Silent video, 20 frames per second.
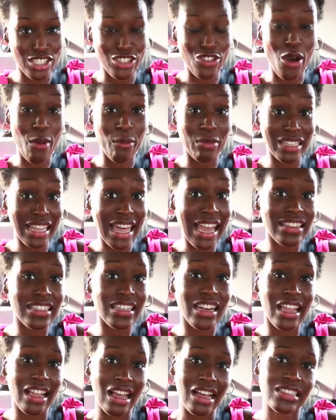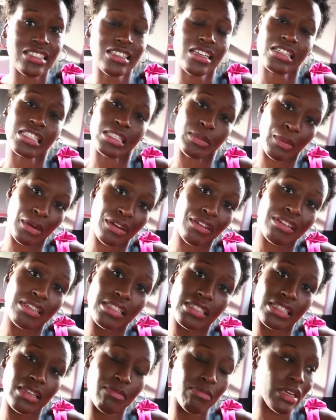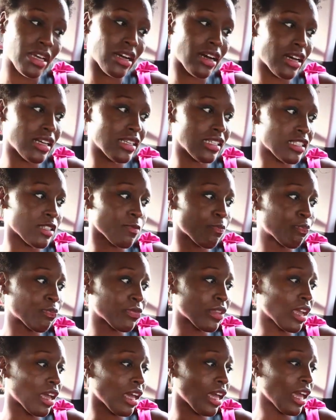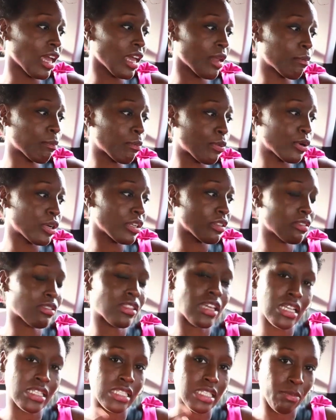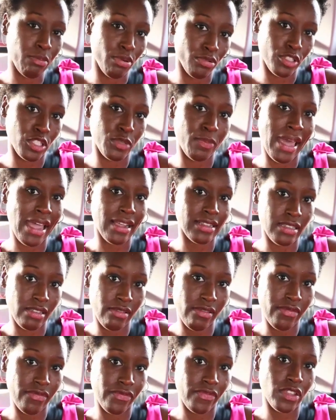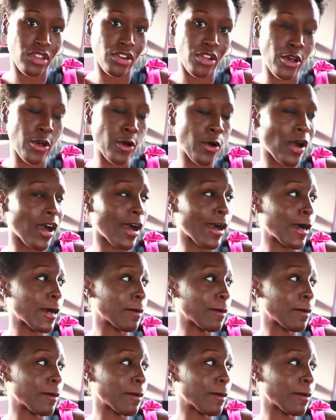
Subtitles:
So I'm glad that I got to experience it, because it put things in perspective, you know,